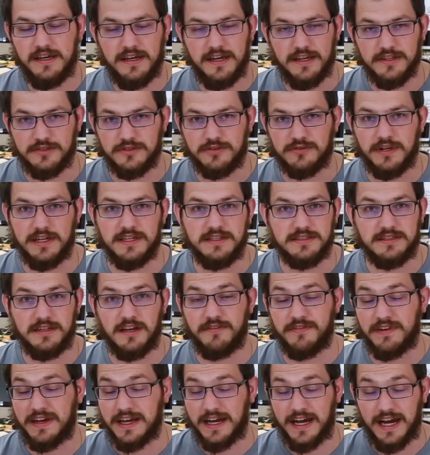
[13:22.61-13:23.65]
It's great
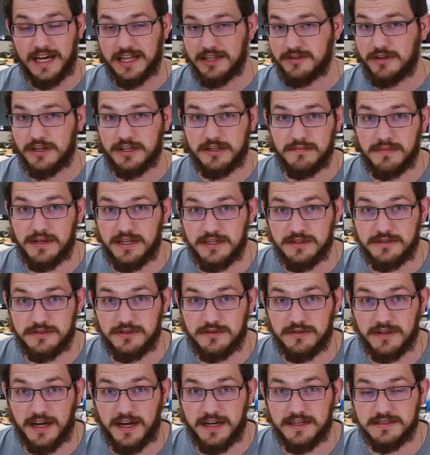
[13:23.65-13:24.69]
stuff. I highly recommend it
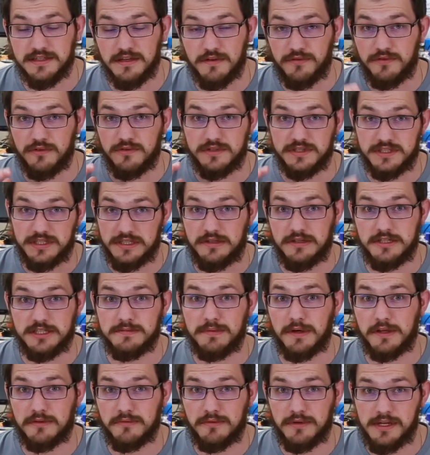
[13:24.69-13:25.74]
to you guys. If you're serious
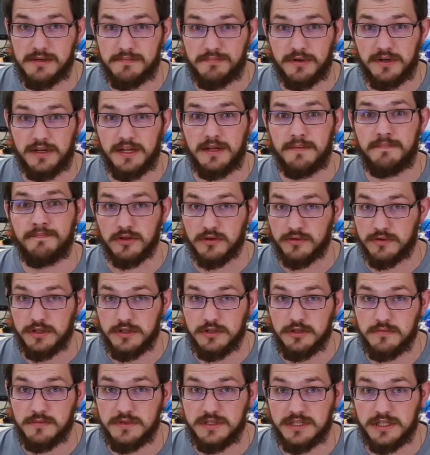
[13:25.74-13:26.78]
about 3D printing,
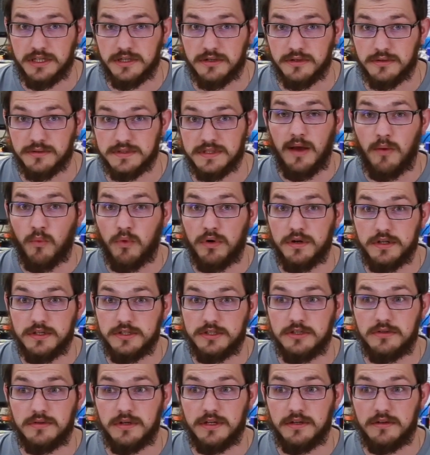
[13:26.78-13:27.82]
learning new materials, and want to
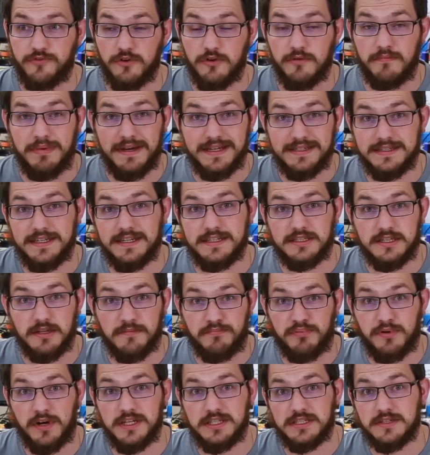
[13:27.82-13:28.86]
do it for basically, it's the
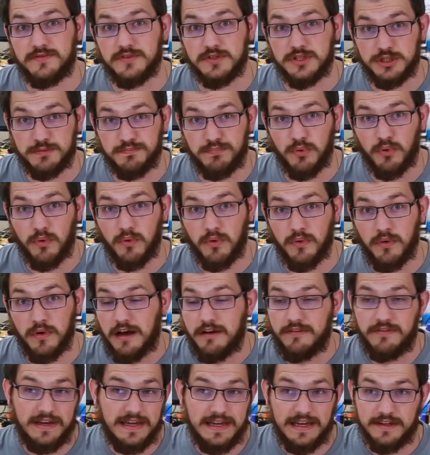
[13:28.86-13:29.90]
price of a spool
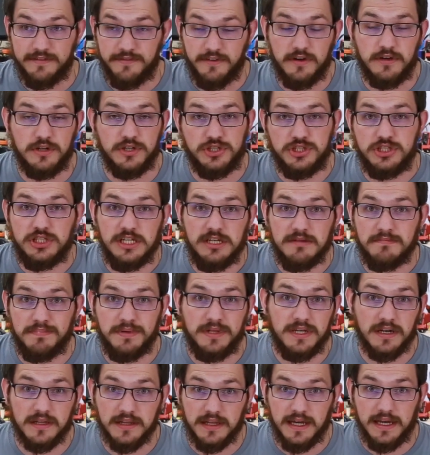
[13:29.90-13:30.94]
of a very cheap
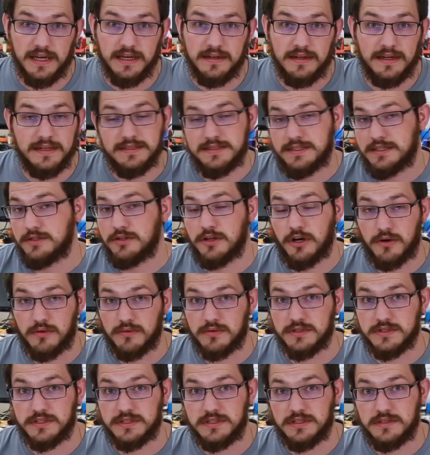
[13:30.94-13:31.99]
PLA,
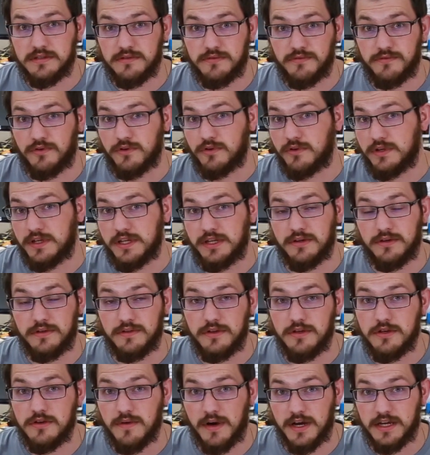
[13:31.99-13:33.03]
$19 for here in
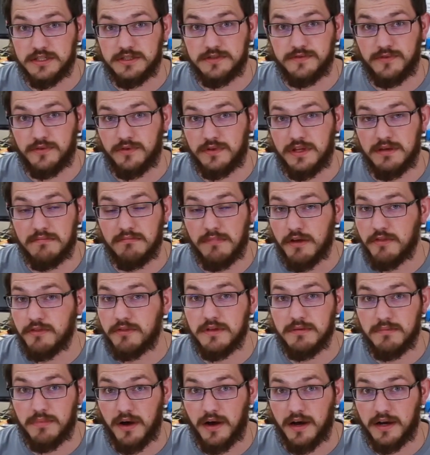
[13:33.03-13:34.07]
the US for the
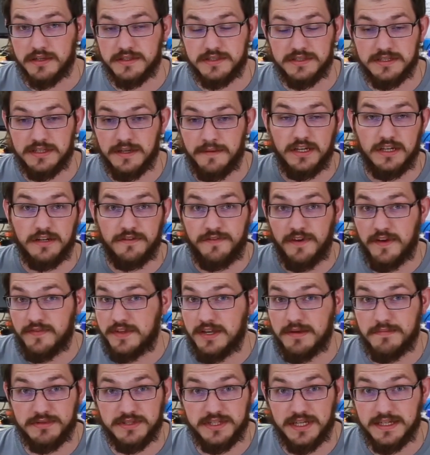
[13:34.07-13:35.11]
monthly box. You get a
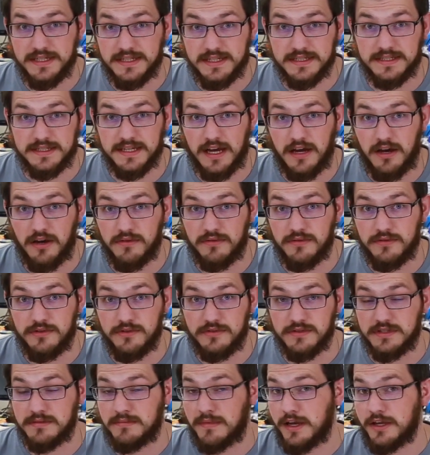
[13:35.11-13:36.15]
15% discount
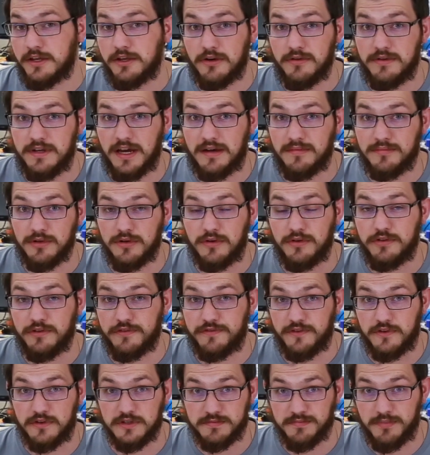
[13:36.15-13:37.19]
using my code down below in your
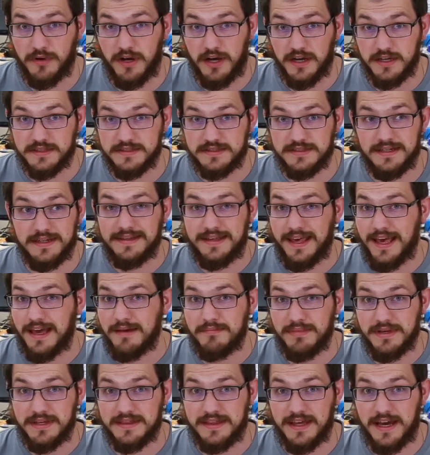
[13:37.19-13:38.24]
first box. You
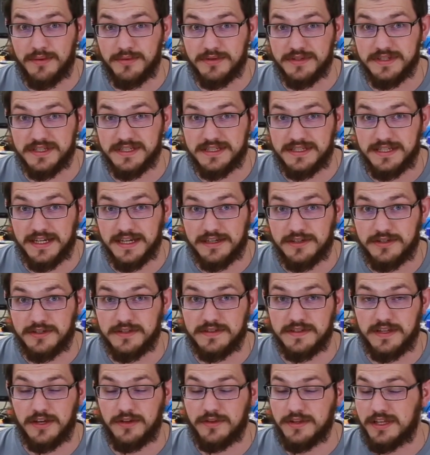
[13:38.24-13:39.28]
can't beat that with a stick,
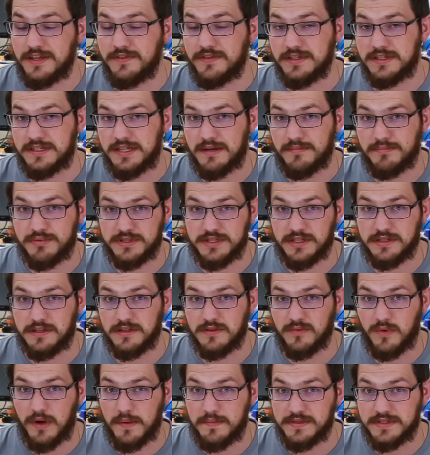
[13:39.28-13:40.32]
because they only give you 10% on
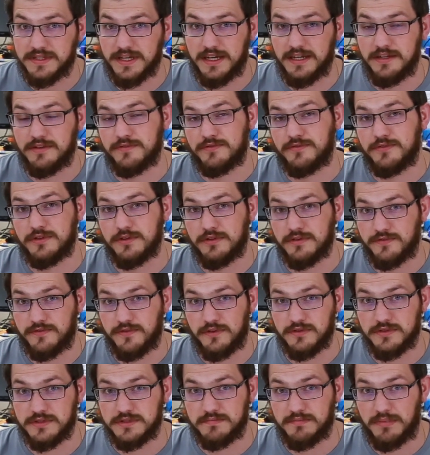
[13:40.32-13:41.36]
the website for your
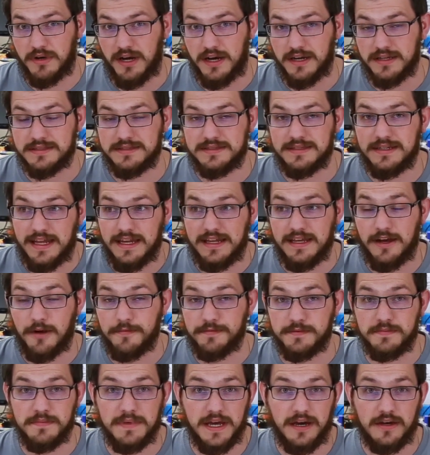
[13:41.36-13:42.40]
first box. And it
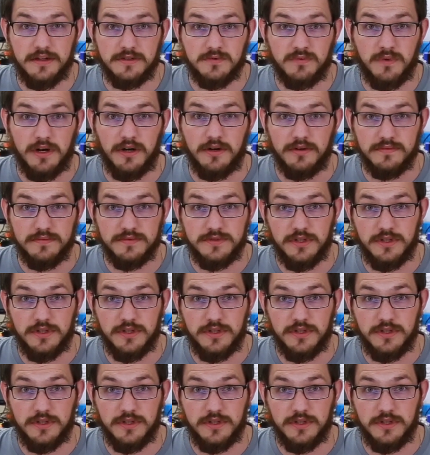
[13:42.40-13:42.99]
helps me out as well.